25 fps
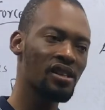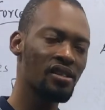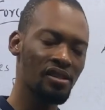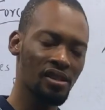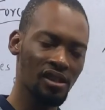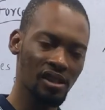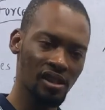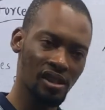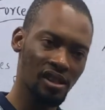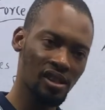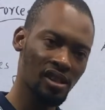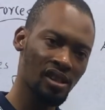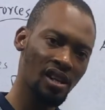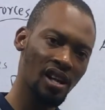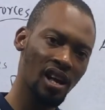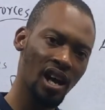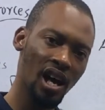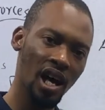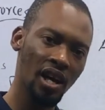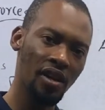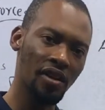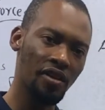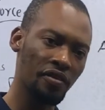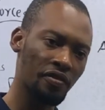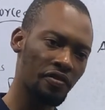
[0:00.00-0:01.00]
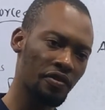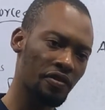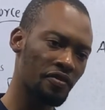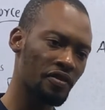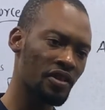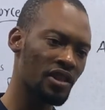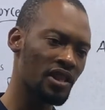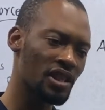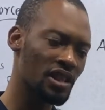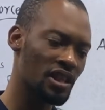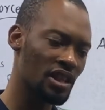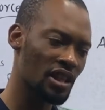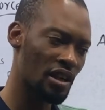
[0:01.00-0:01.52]
is at the
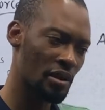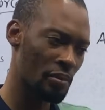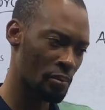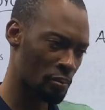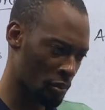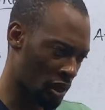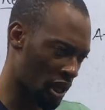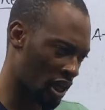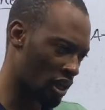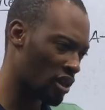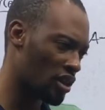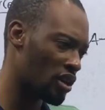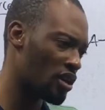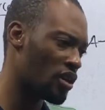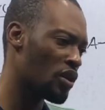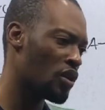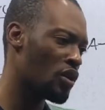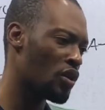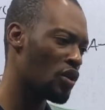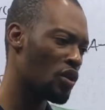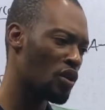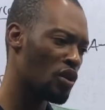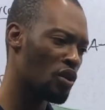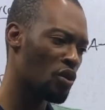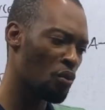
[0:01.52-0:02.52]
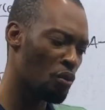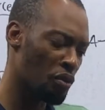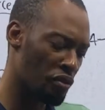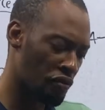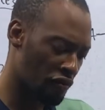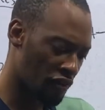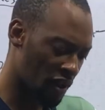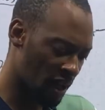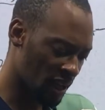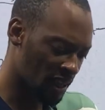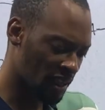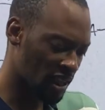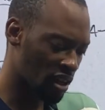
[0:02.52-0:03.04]
15 cm mark. We
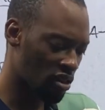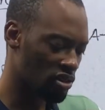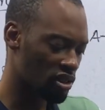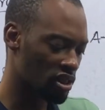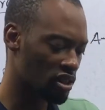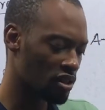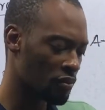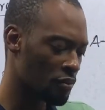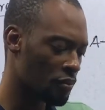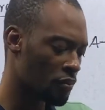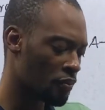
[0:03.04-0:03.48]
find out.